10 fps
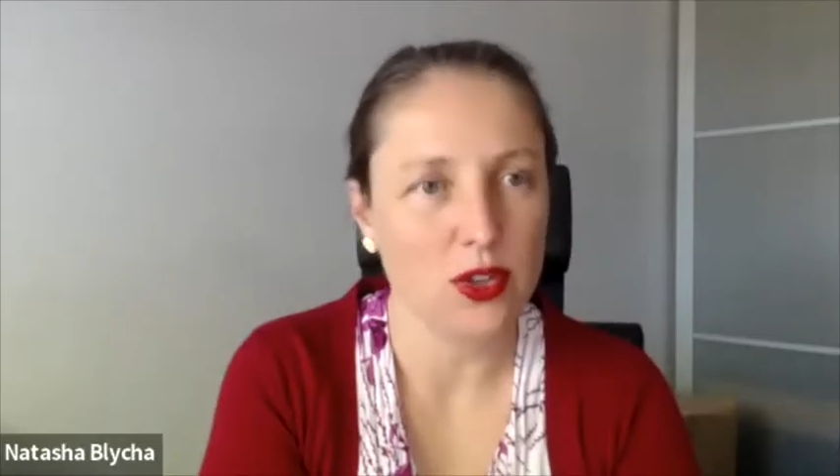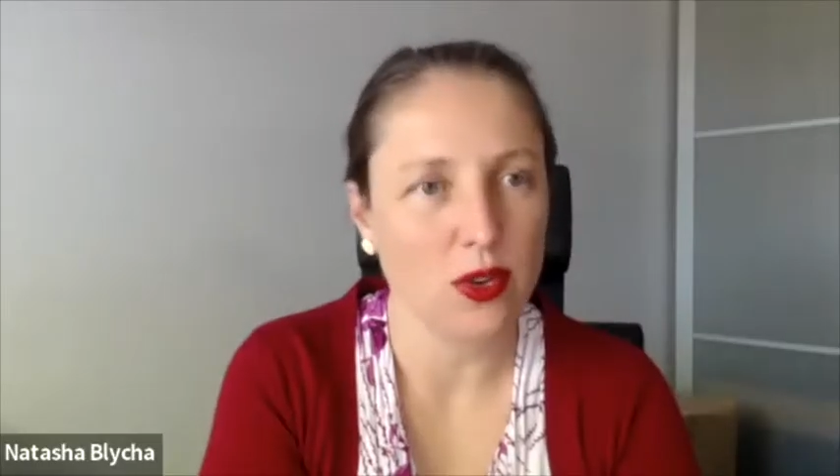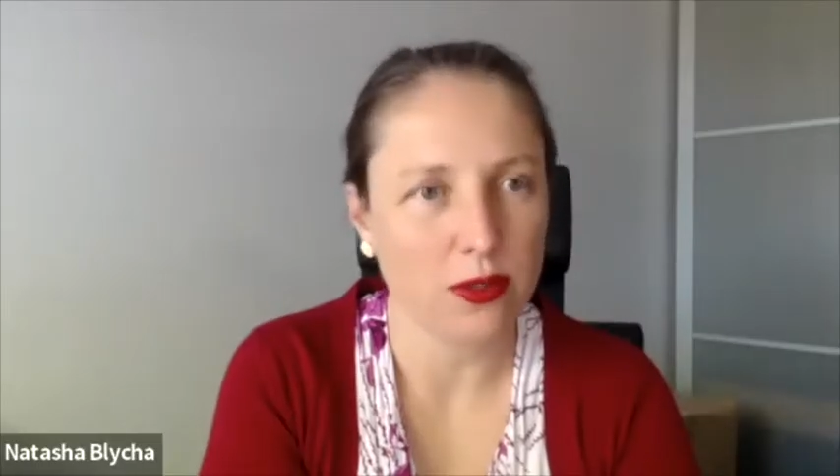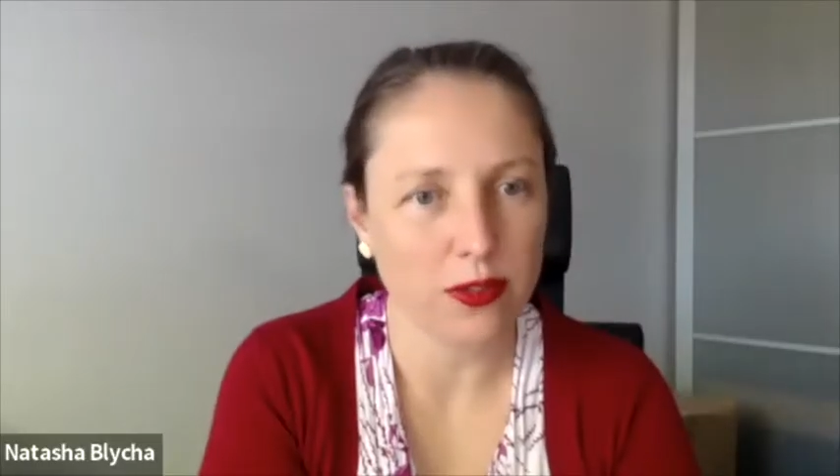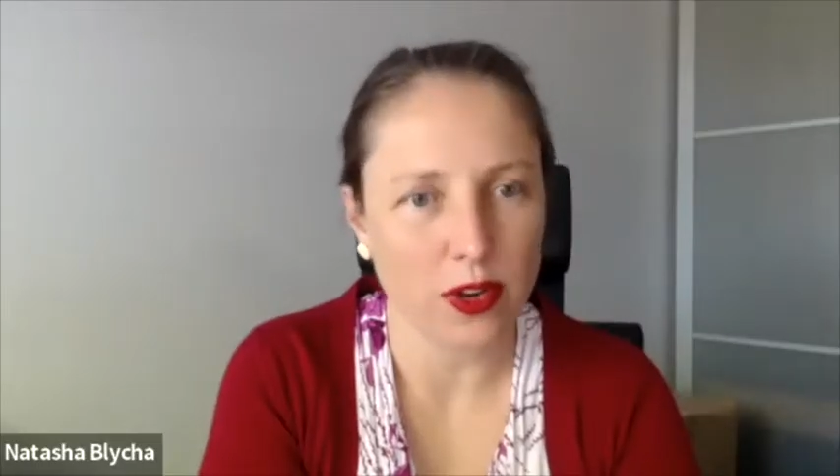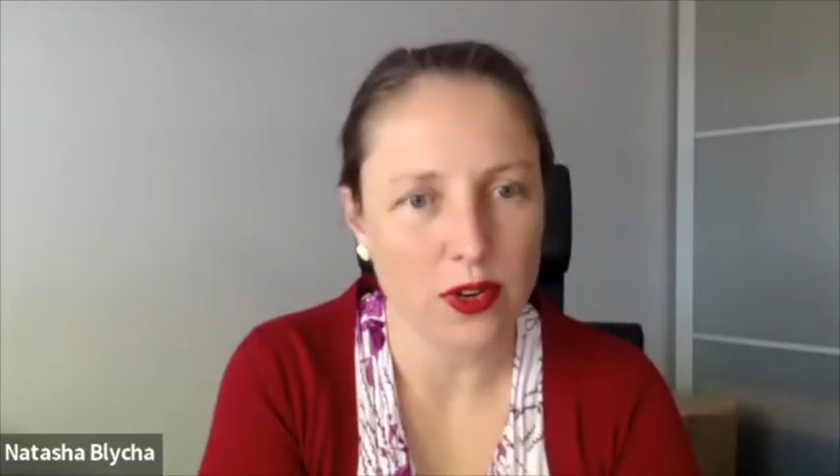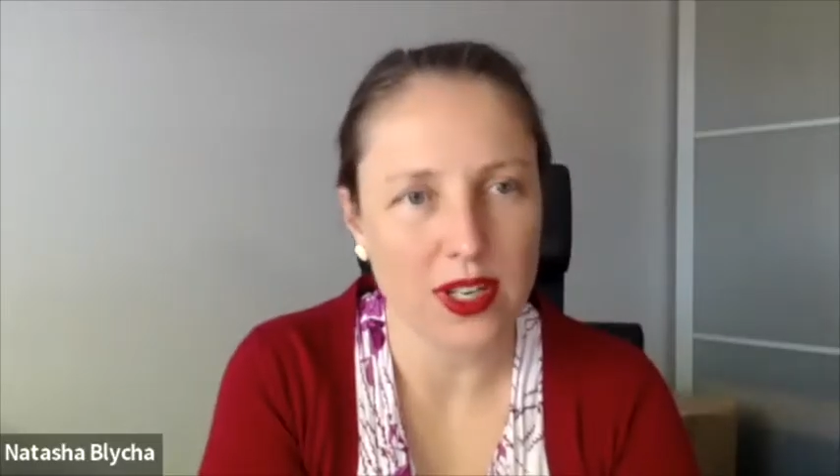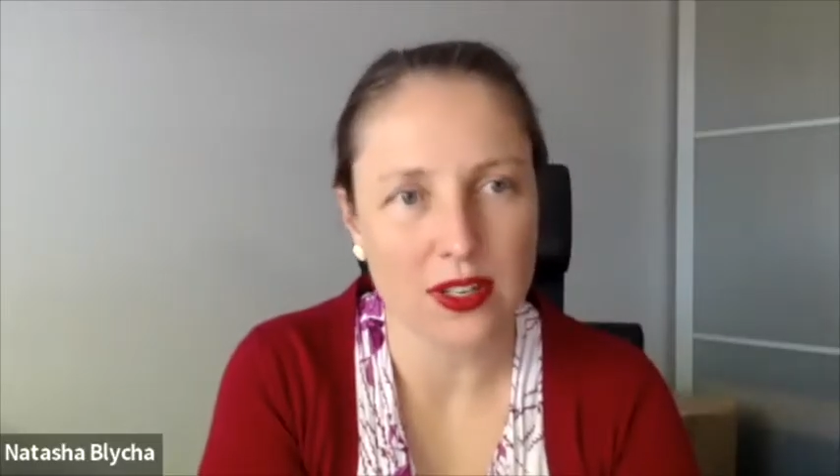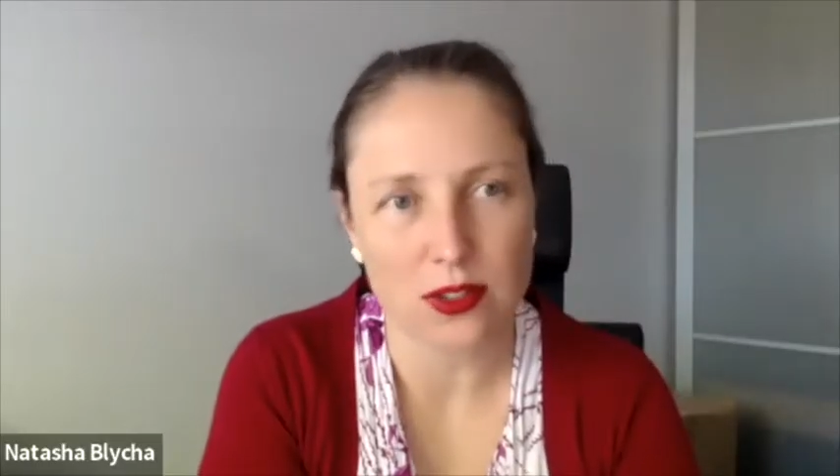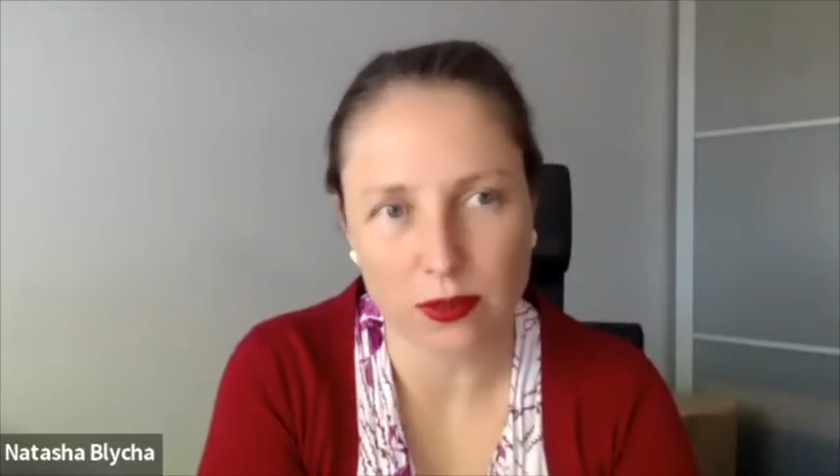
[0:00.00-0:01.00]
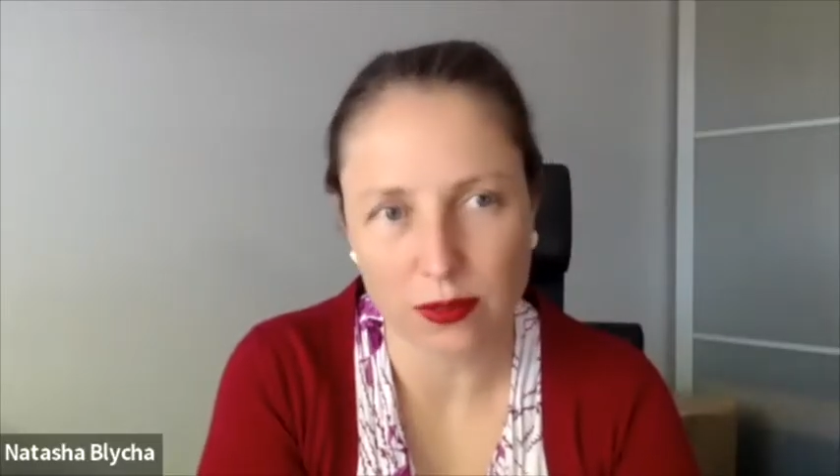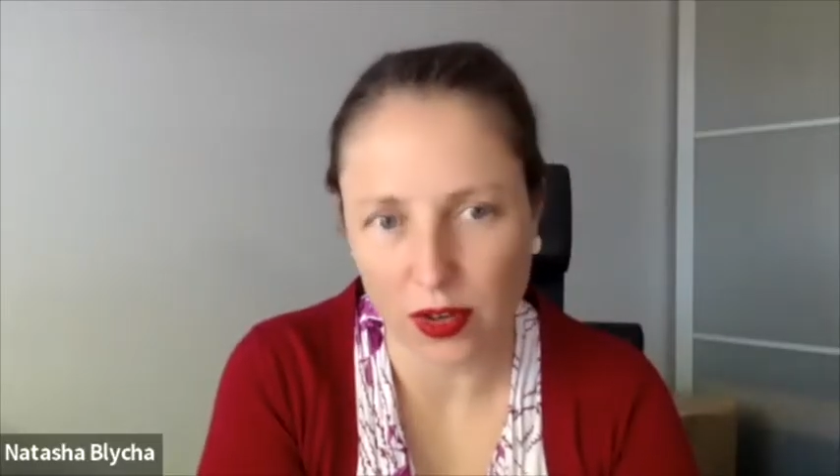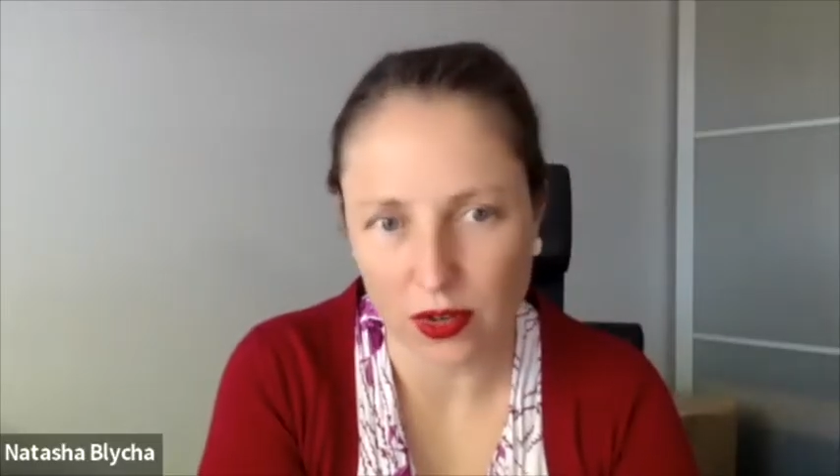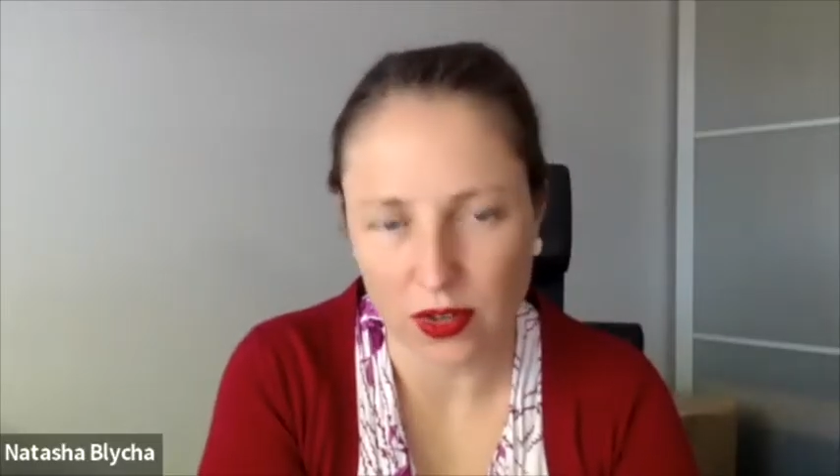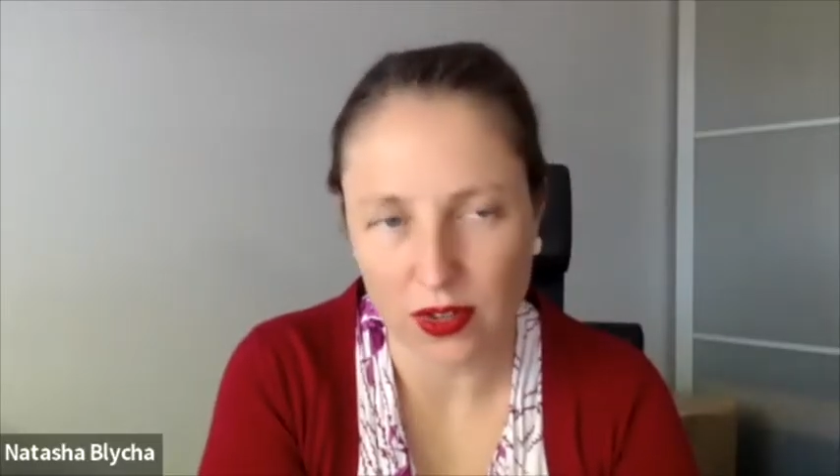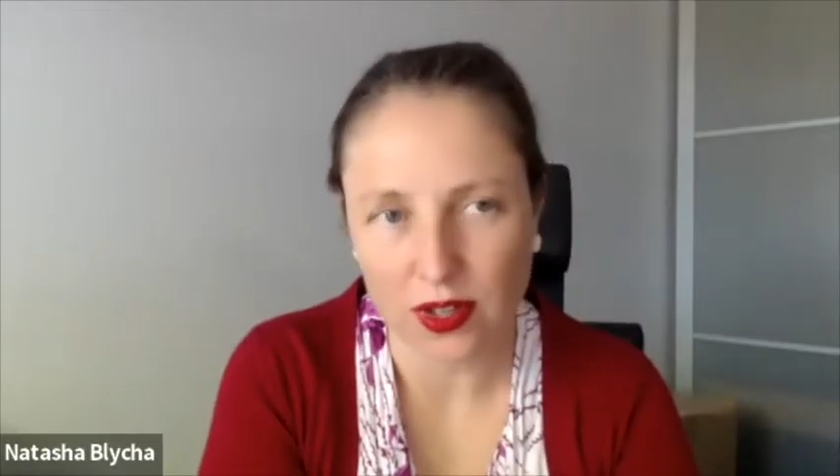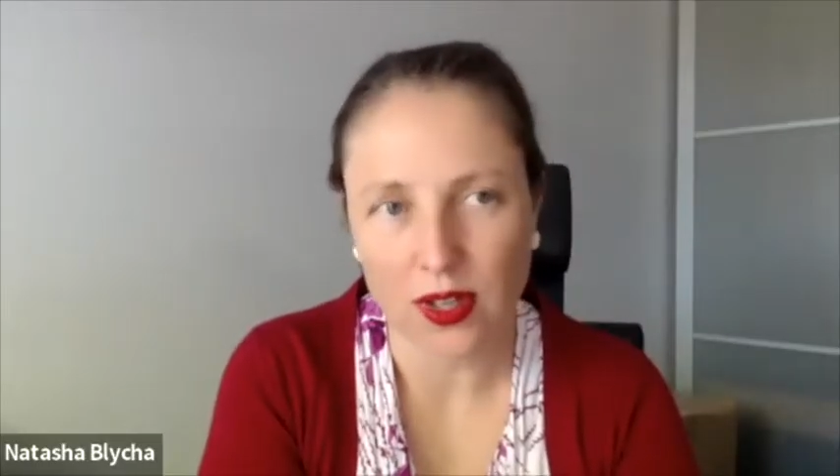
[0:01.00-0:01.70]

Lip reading: phone is your phone.